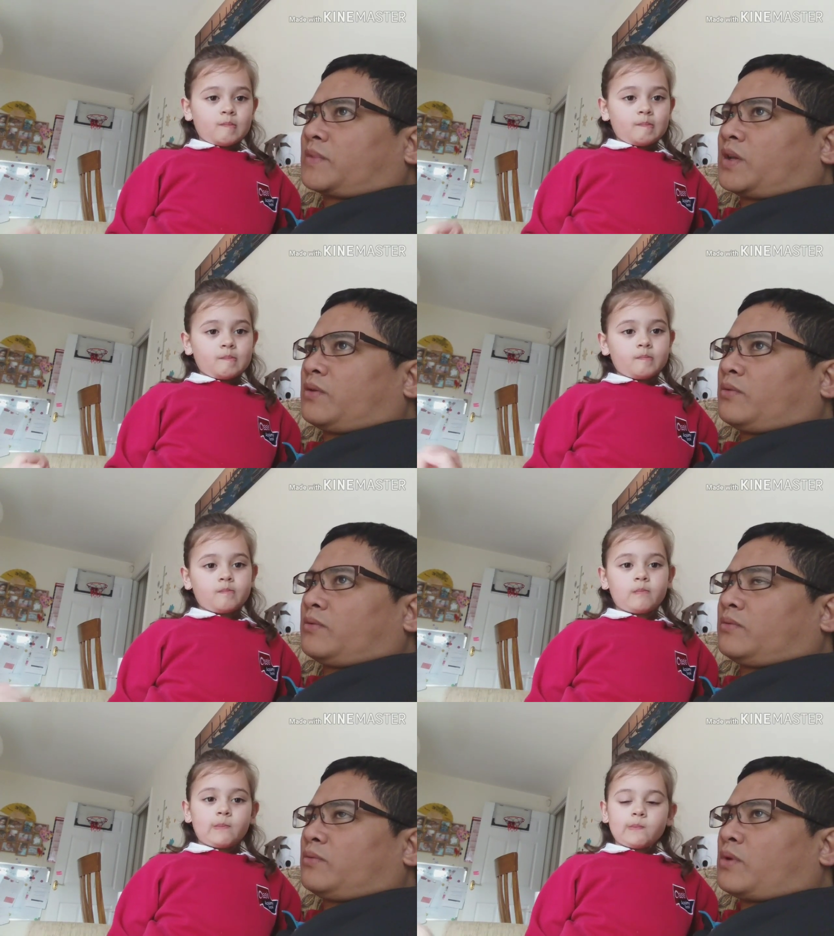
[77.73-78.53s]
Speaker 1: Okay,
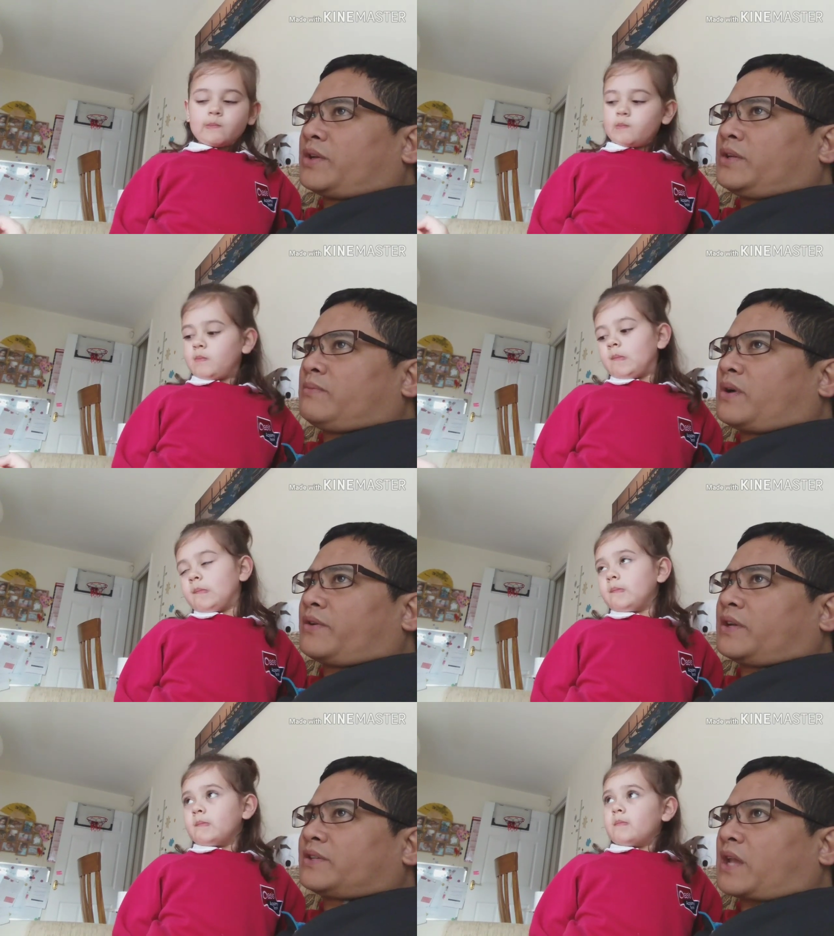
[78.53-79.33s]
why did
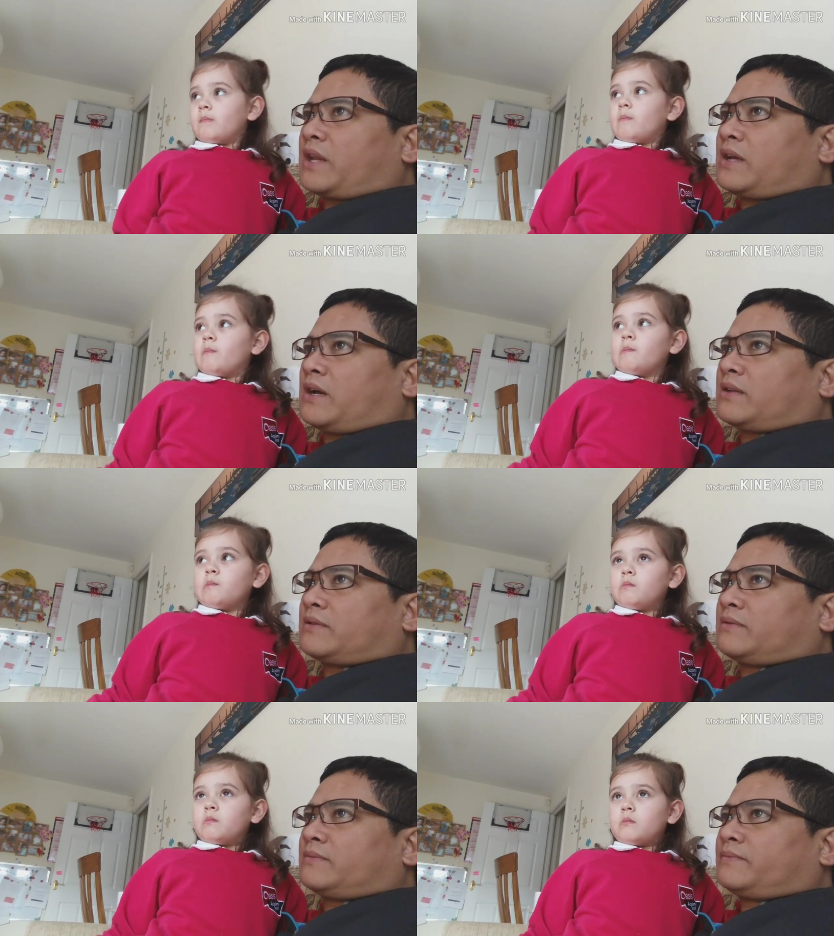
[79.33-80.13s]
Maria say
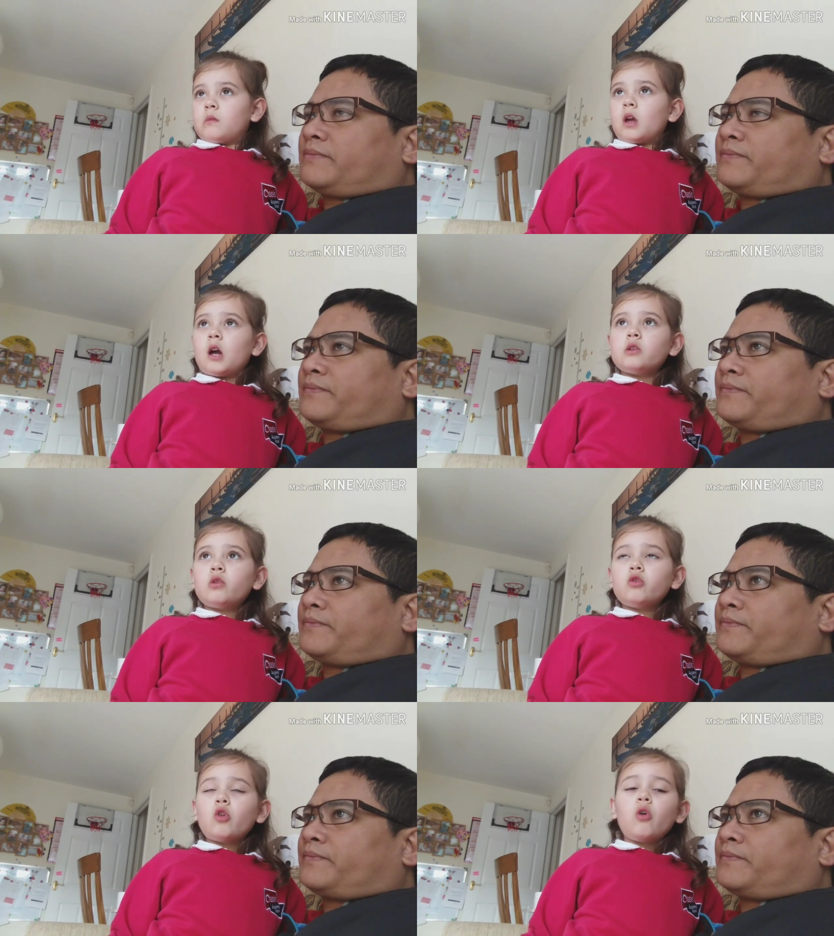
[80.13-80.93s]
that?
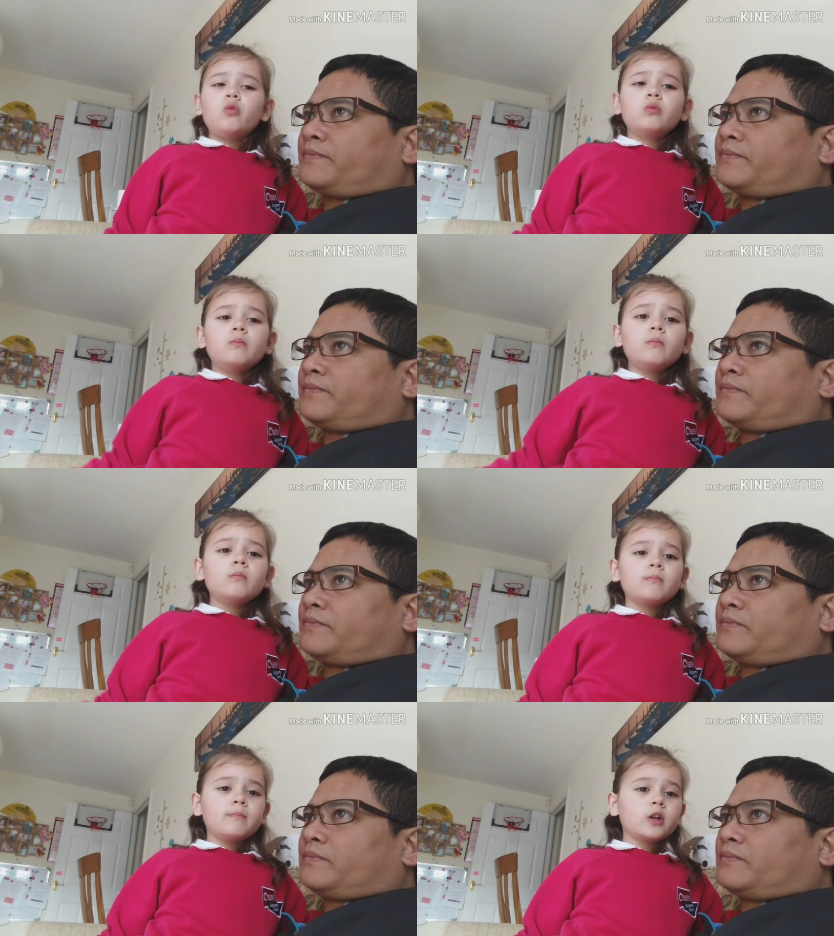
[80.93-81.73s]
Speaker 2: I don't know,
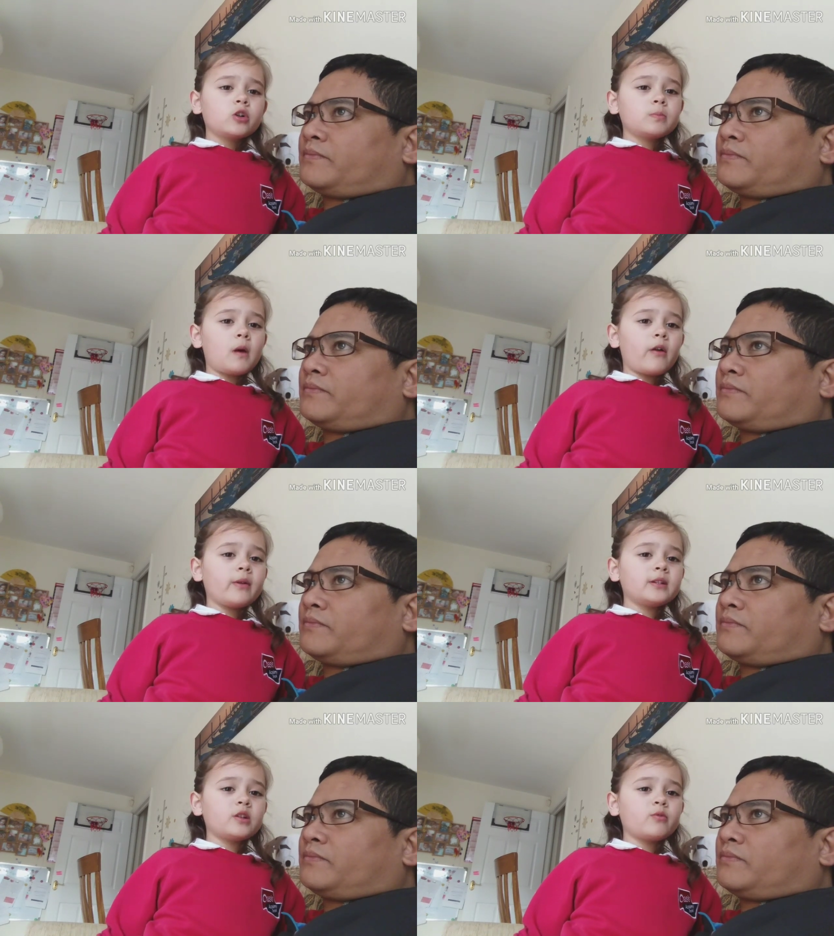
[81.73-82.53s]
because
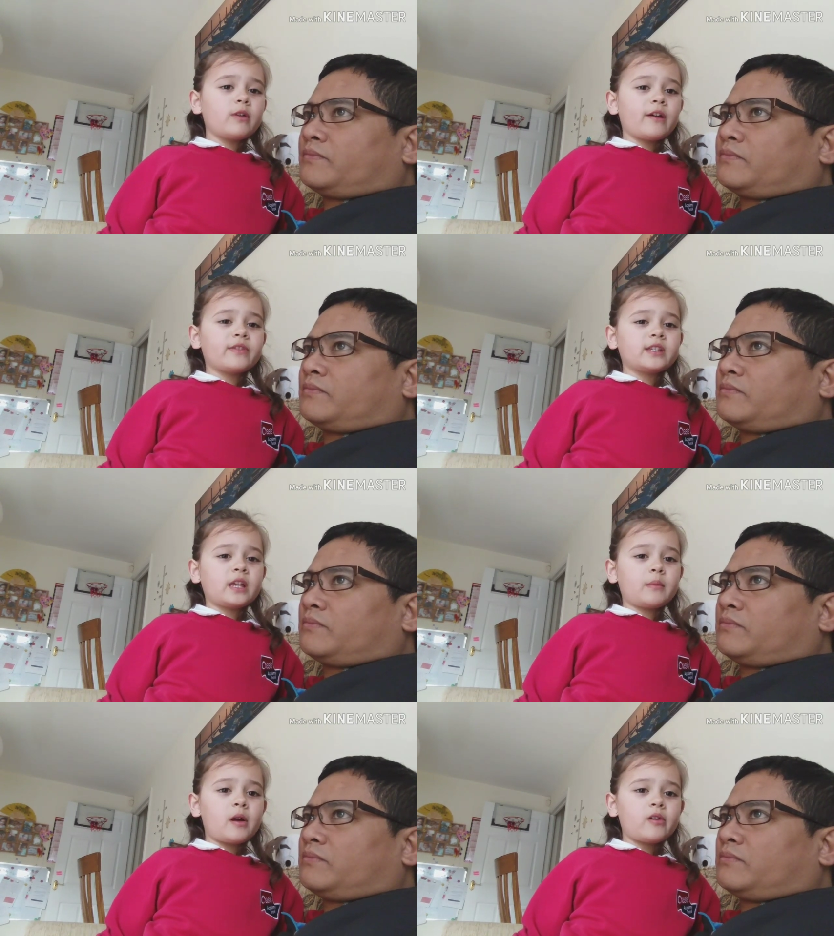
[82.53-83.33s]
Maria said we have the
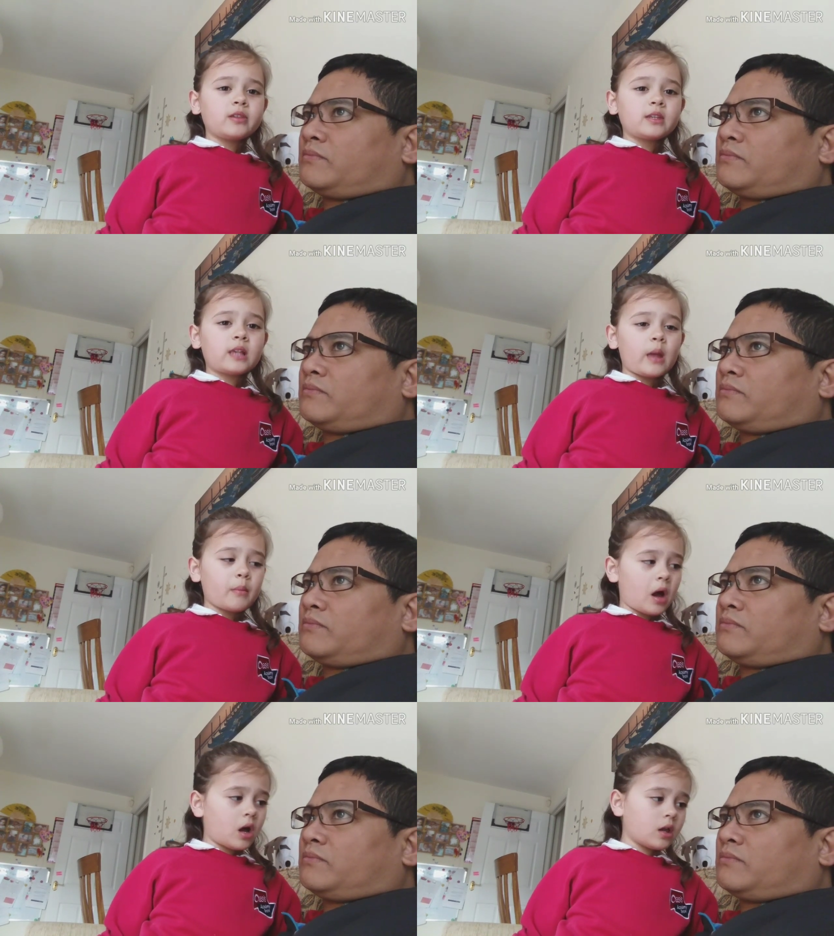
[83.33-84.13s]
same hair and the
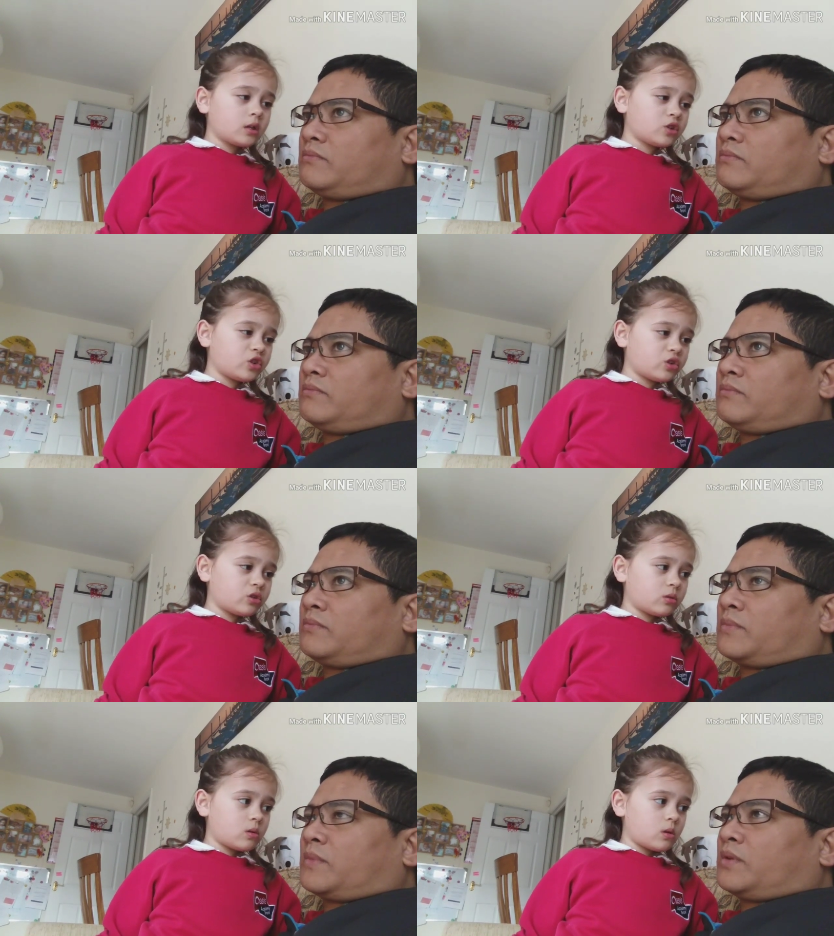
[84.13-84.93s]
same eyes.
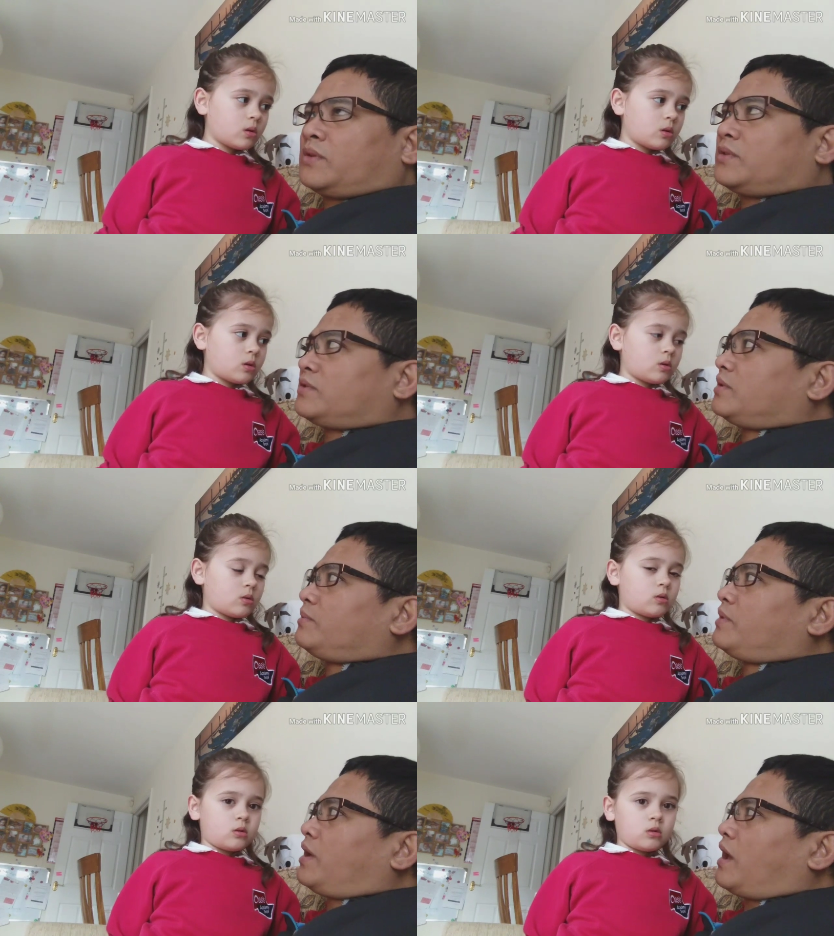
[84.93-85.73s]

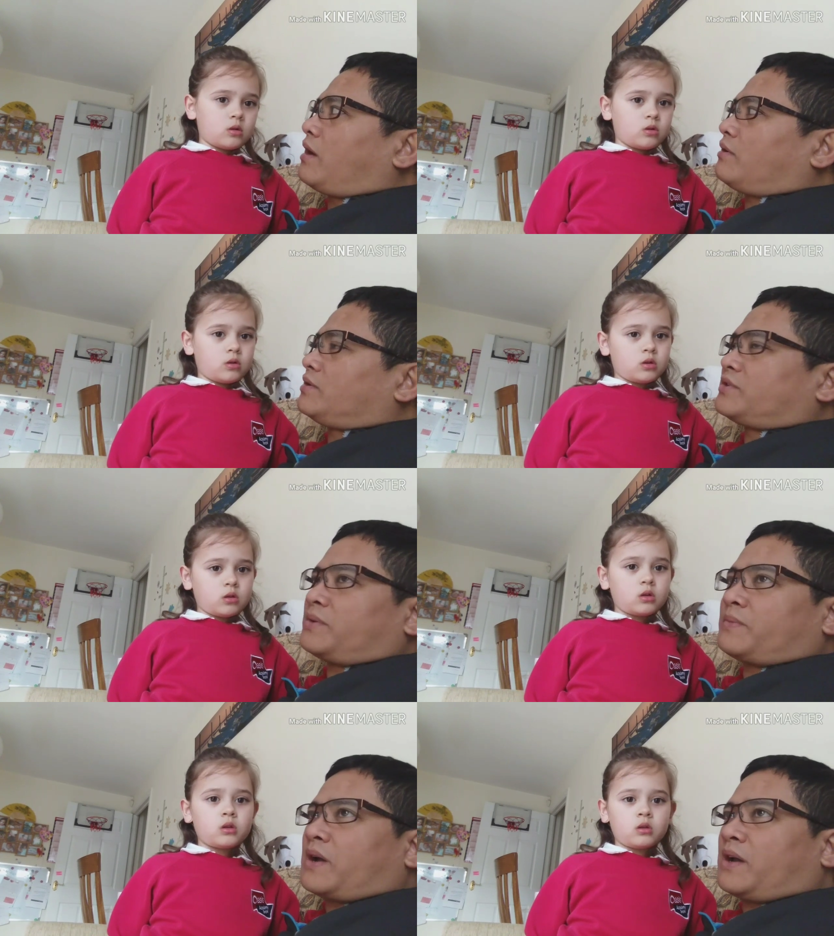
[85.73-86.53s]
Speaker 1: Same hair and same